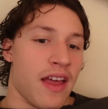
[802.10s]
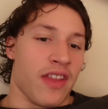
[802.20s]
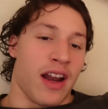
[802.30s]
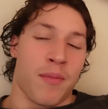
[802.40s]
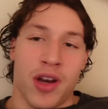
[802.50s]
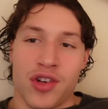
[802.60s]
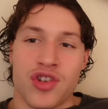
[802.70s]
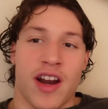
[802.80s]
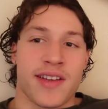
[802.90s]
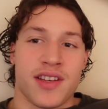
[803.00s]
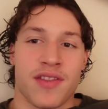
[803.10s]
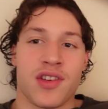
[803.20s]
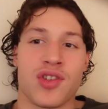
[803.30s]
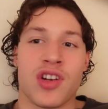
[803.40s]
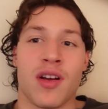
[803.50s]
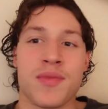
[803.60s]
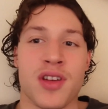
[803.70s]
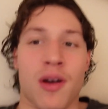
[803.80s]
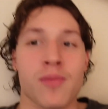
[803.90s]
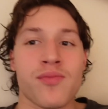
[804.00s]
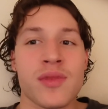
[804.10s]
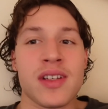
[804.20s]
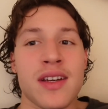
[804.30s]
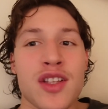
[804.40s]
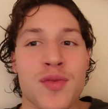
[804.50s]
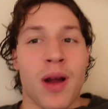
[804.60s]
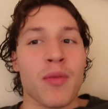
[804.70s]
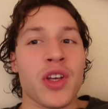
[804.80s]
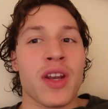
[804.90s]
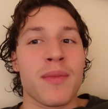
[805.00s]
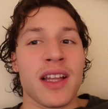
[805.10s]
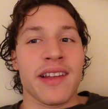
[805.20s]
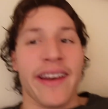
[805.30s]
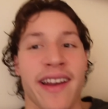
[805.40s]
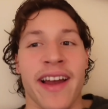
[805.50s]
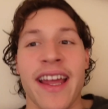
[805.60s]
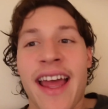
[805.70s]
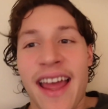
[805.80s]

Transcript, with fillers: and then I'm going to try to set this shit up. So it's probably going to be a late night,